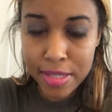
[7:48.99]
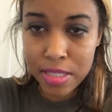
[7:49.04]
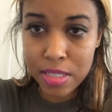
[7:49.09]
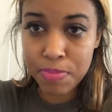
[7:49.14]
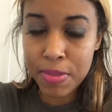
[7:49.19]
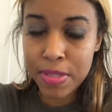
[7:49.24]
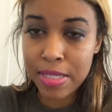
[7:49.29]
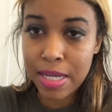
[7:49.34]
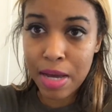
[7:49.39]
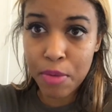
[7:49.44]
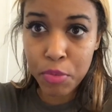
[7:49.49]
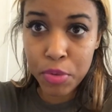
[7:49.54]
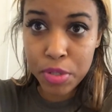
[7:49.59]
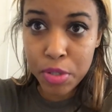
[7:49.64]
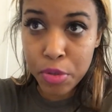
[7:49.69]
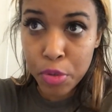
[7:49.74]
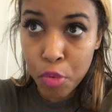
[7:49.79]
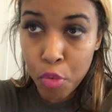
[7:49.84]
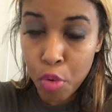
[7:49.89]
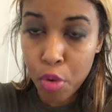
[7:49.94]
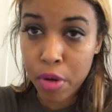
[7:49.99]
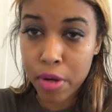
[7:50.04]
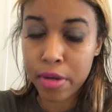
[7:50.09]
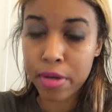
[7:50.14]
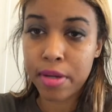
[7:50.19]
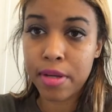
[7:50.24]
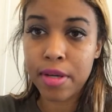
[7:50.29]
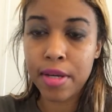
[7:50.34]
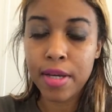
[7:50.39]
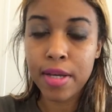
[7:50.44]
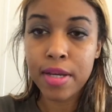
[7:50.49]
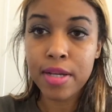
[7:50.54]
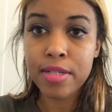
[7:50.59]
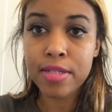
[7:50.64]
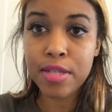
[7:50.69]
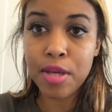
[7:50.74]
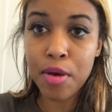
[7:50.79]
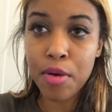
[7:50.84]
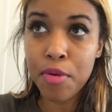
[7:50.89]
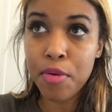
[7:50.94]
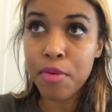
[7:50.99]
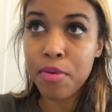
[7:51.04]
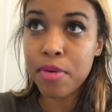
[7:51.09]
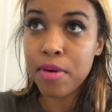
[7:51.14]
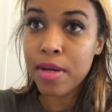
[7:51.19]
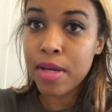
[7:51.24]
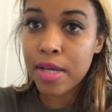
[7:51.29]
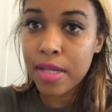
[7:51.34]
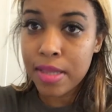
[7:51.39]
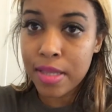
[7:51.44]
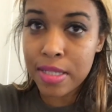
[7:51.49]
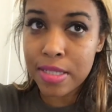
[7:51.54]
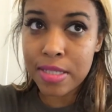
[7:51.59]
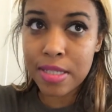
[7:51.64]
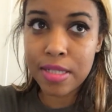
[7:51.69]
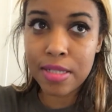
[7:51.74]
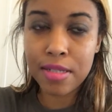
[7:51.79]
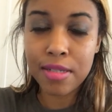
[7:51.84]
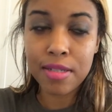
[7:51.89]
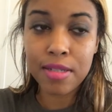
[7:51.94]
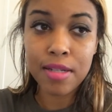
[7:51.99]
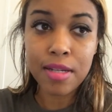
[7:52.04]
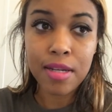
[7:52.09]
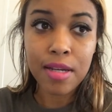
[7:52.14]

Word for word: And spend time with the Lord. So, listen,